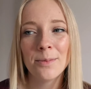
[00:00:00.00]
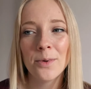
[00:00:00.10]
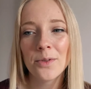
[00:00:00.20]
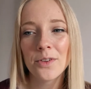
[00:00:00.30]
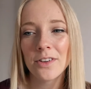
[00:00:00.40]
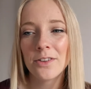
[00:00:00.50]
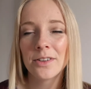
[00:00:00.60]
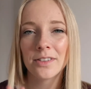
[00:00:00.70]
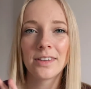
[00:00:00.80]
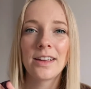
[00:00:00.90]
the more that you
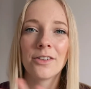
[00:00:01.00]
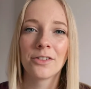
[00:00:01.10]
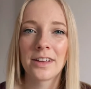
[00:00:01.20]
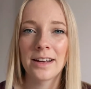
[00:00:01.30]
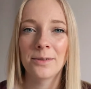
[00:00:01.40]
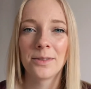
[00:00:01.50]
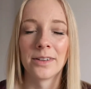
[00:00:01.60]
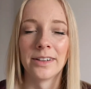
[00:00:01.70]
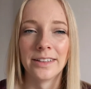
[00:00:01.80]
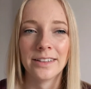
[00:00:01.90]
can see her on the
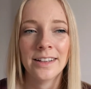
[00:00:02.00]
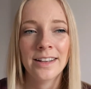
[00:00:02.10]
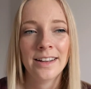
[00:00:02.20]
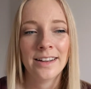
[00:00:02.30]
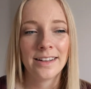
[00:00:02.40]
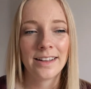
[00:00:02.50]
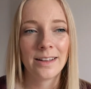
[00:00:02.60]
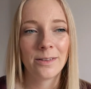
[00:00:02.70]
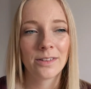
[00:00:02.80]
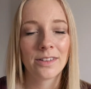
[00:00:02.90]
outside,
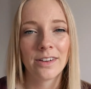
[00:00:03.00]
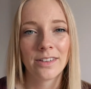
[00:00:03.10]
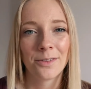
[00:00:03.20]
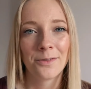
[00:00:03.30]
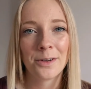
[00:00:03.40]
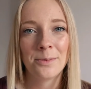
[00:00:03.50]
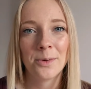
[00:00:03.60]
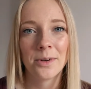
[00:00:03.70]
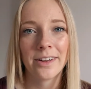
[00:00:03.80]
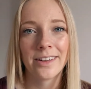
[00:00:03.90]
it's starting to feel
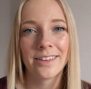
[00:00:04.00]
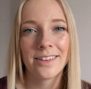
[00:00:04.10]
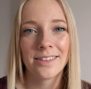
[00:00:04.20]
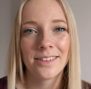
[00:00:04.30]
more like this.